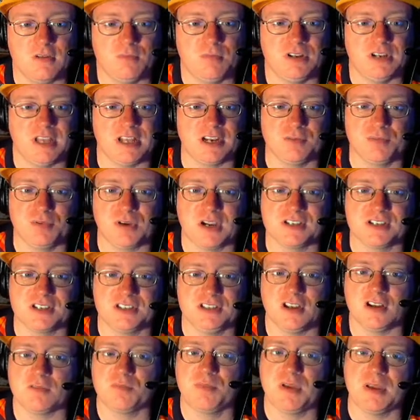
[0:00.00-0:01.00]
but enterprising
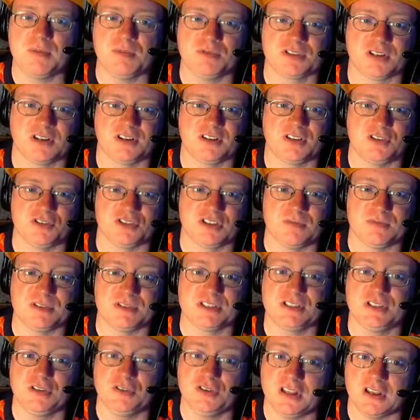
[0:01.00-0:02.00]
young people started using them as
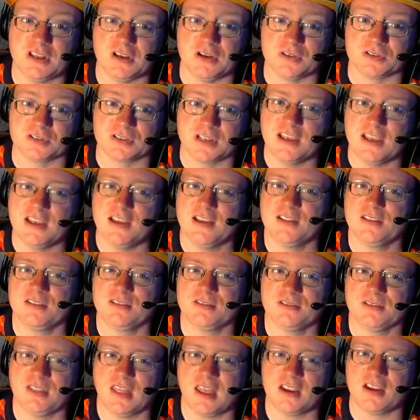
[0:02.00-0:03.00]
studios.
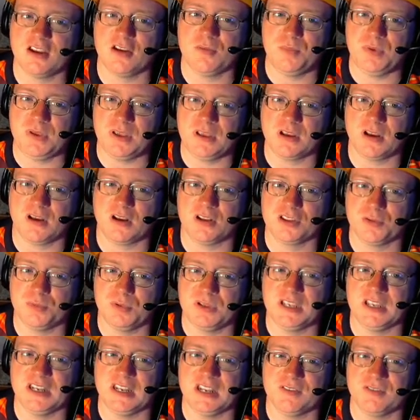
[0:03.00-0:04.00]
That could be called the
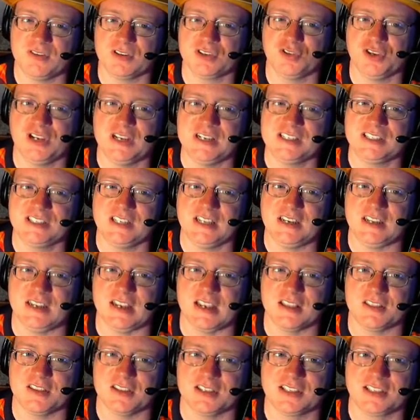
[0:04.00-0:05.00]
beginning of Nacrene City,
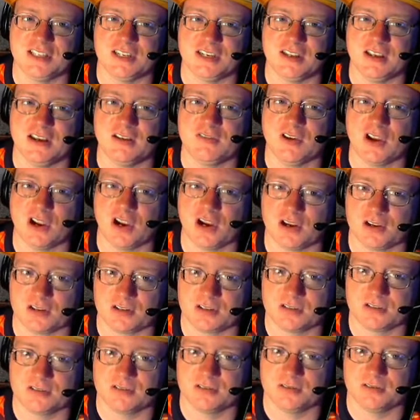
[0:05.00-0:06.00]
the city of
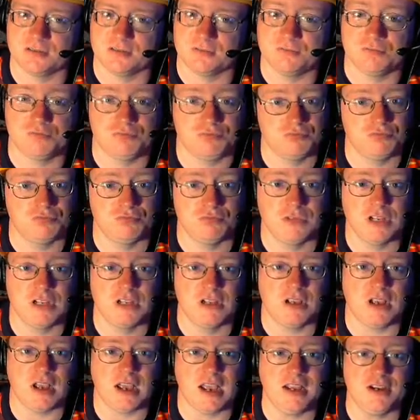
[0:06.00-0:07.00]
art.
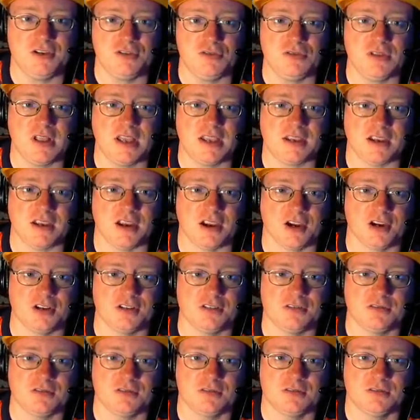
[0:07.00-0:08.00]
I do like art.
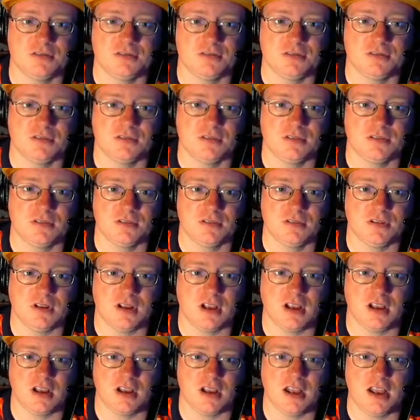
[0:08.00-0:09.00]

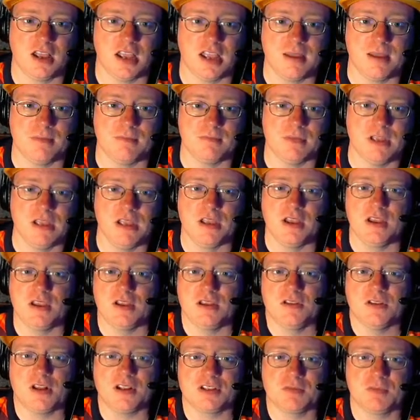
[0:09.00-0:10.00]
I am
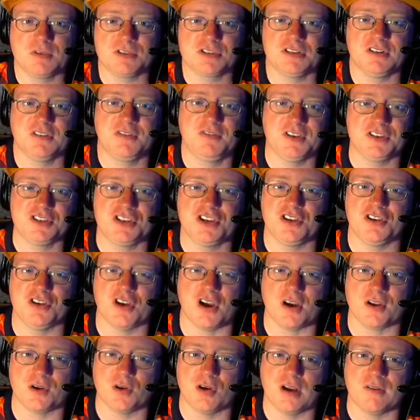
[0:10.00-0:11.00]
not so much an
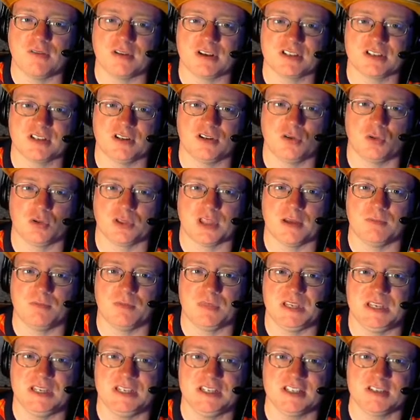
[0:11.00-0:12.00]
aficionado of it because I don't know what that
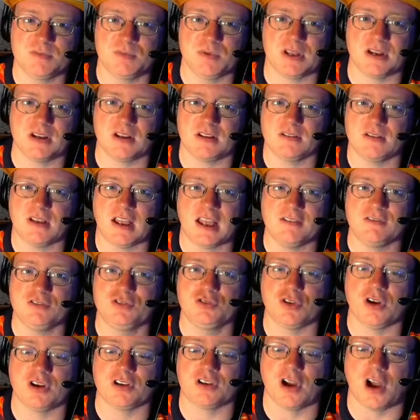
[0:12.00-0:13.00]
means, but I've
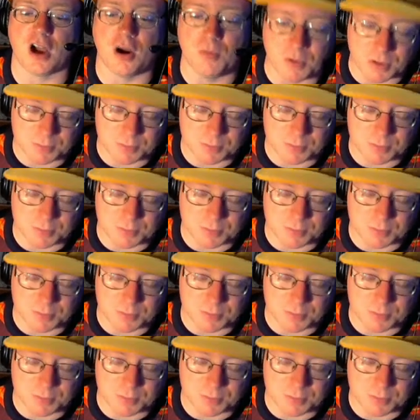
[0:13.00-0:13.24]
drawn comic